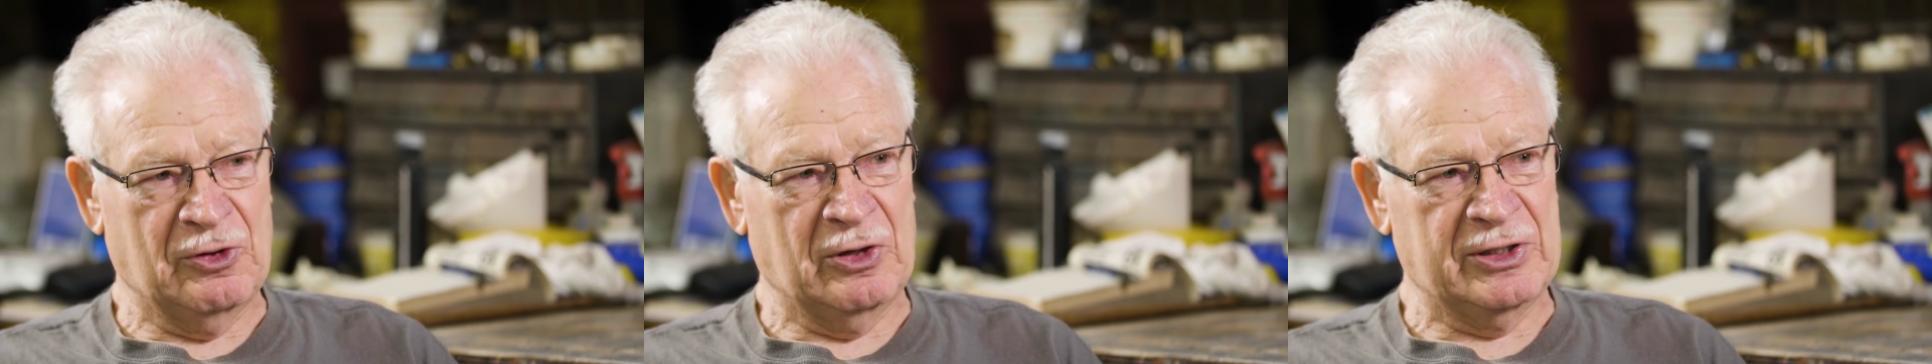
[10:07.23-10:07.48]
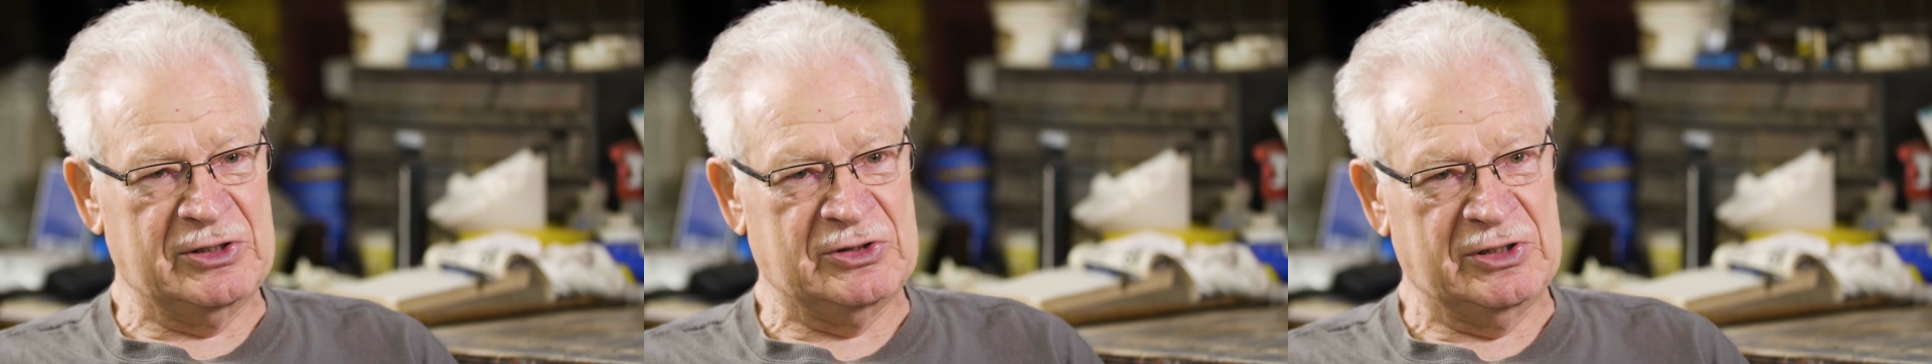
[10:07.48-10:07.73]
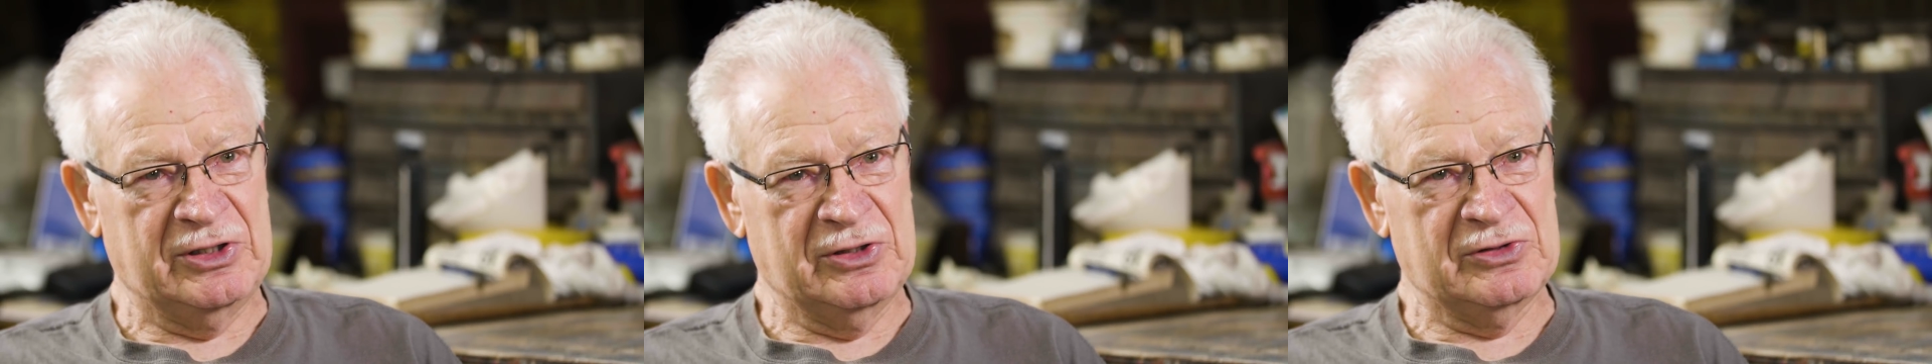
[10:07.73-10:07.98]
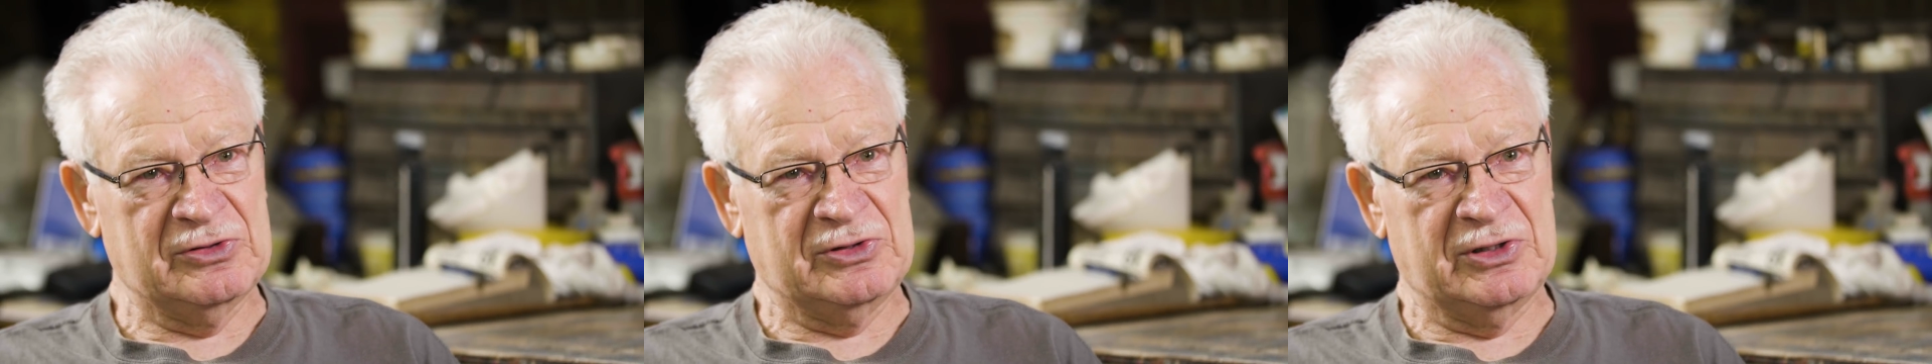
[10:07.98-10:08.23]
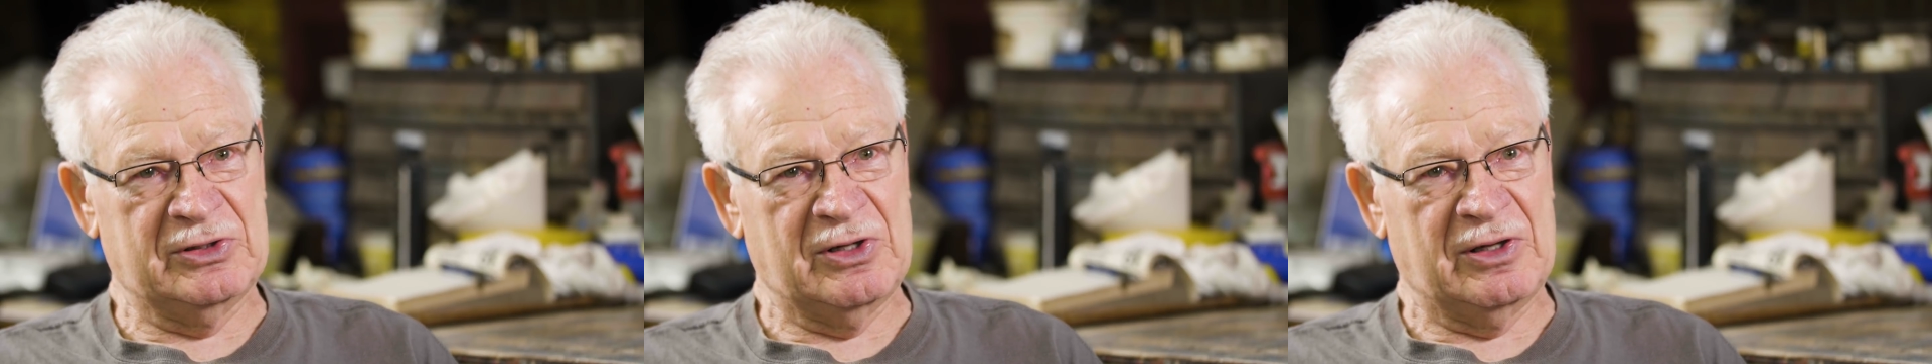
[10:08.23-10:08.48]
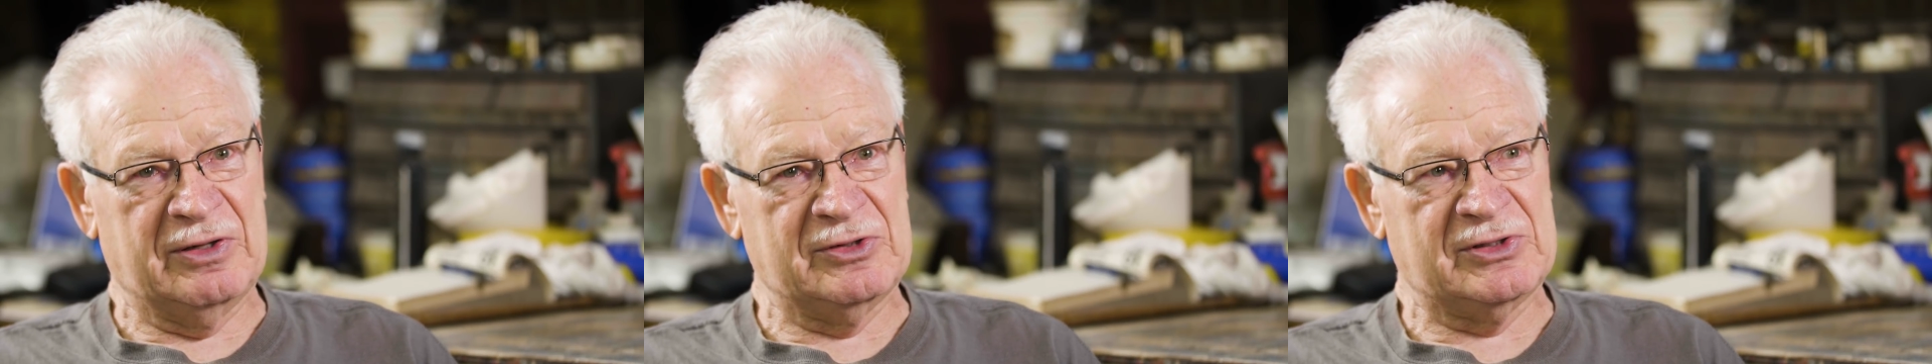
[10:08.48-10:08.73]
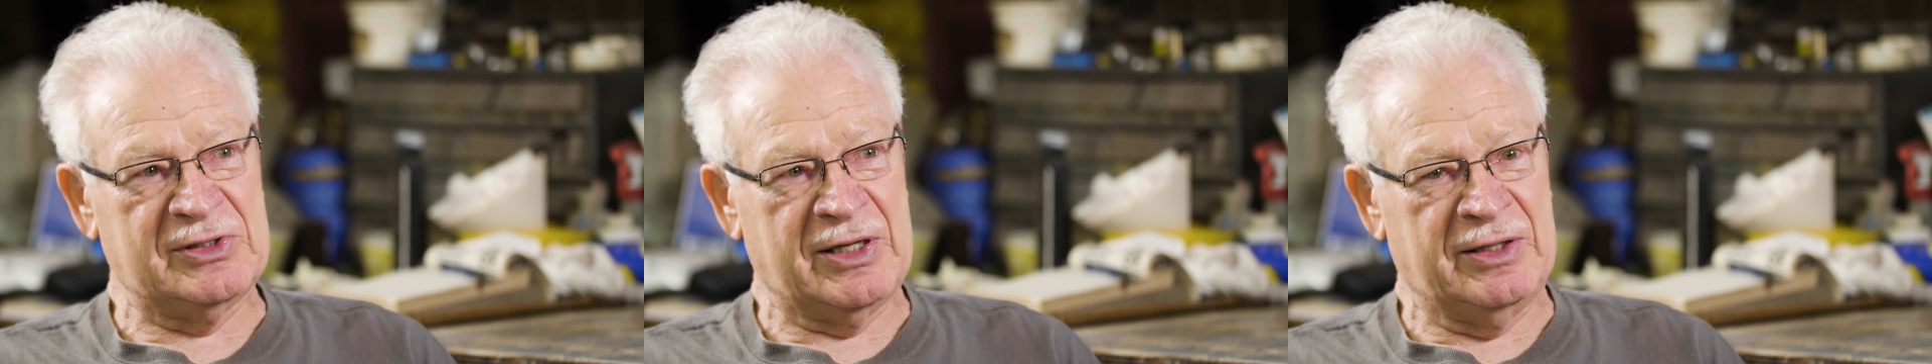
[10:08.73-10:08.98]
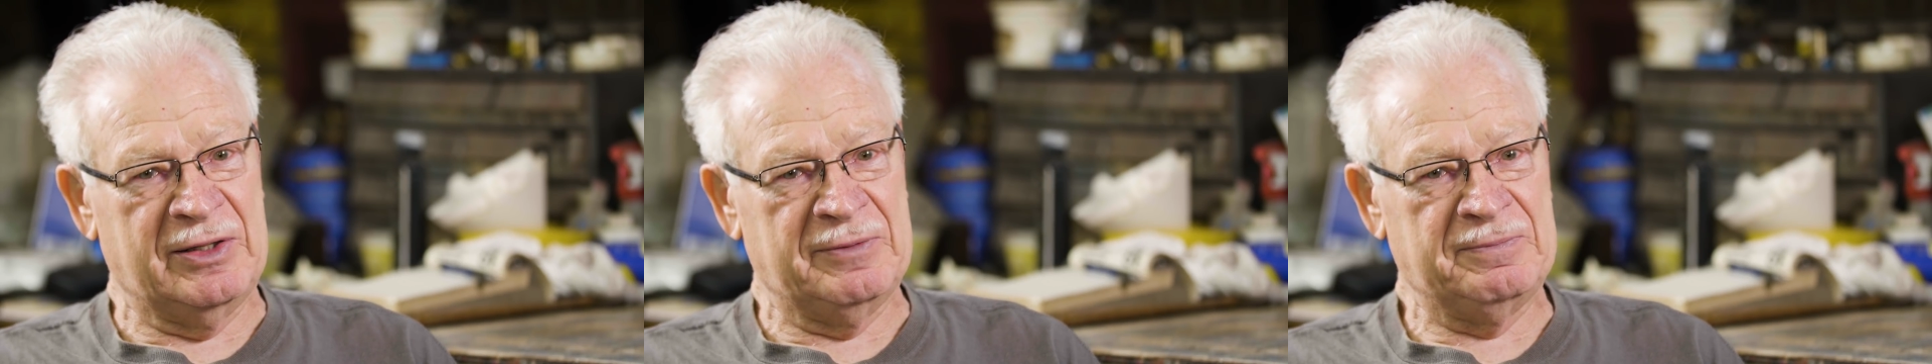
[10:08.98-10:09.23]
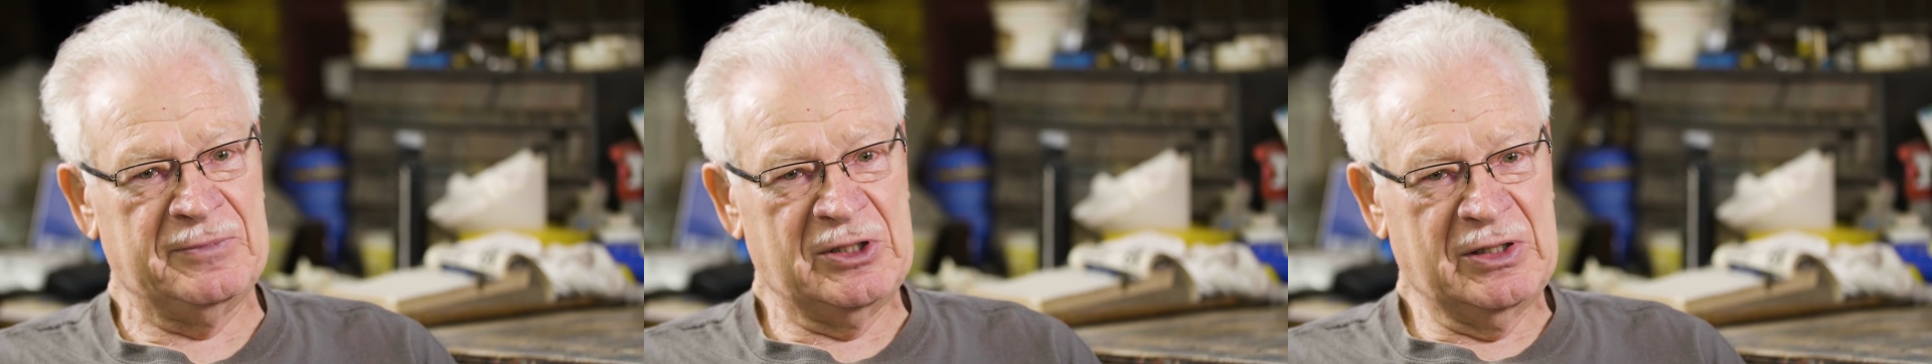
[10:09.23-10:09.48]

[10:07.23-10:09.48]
all these years and all of a sudden,